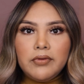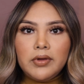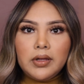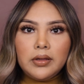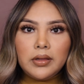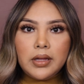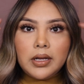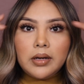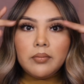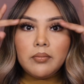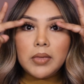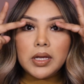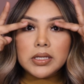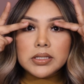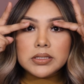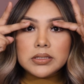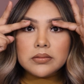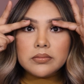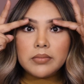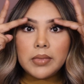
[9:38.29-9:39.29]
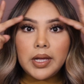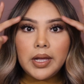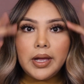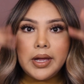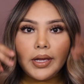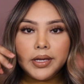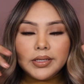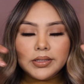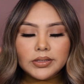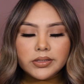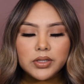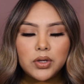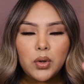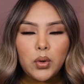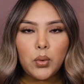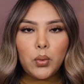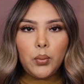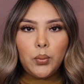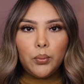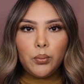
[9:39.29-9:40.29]
it that makes my eyes
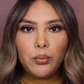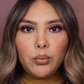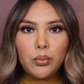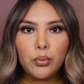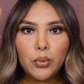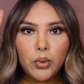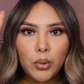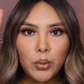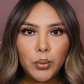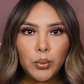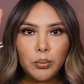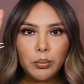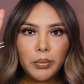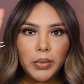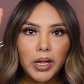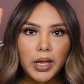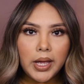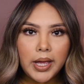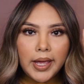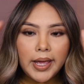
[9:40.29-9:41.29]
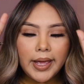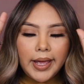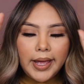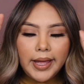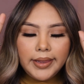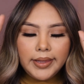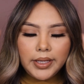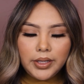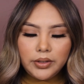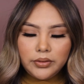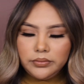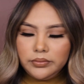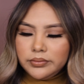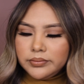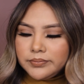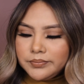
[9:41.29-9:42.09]
go boom. Hello.